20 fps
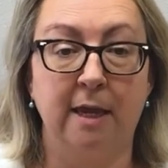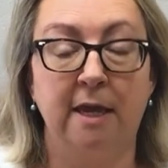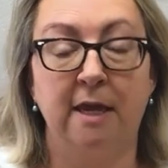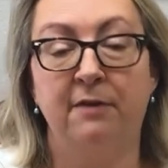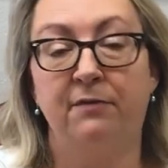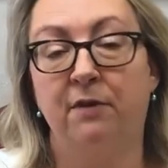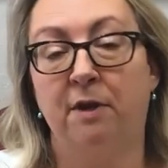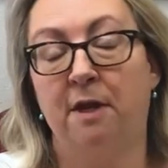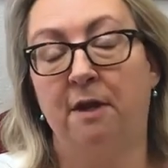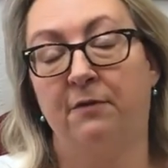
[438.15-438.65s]

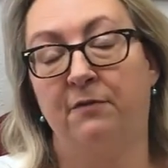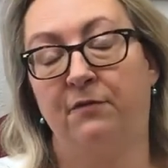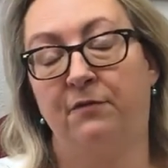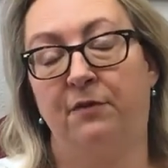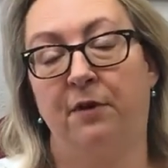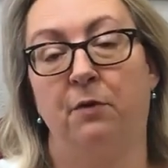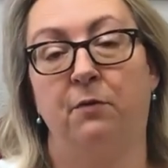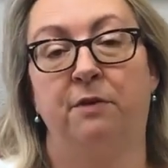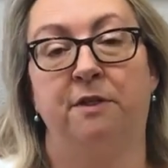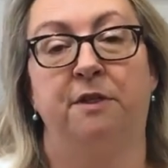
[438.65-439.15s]
even if
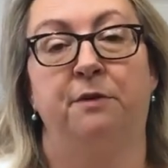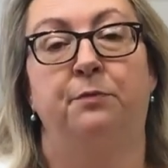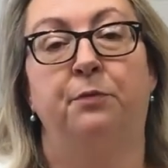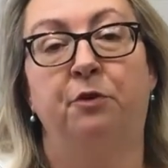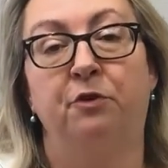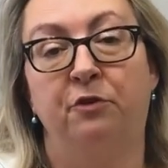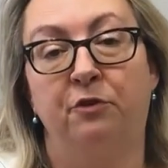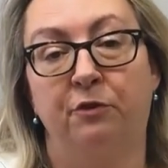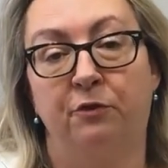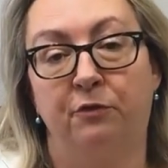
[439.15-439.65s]
it was
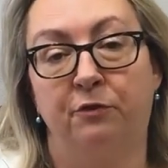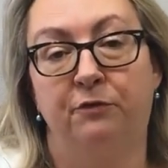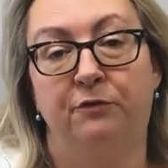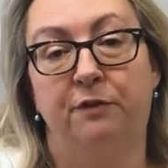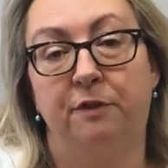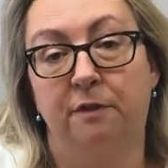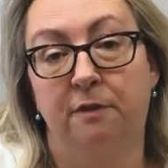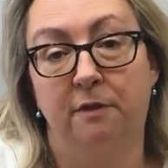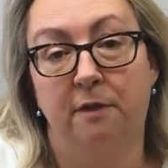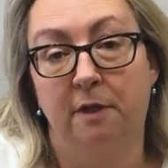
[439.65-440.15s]
approved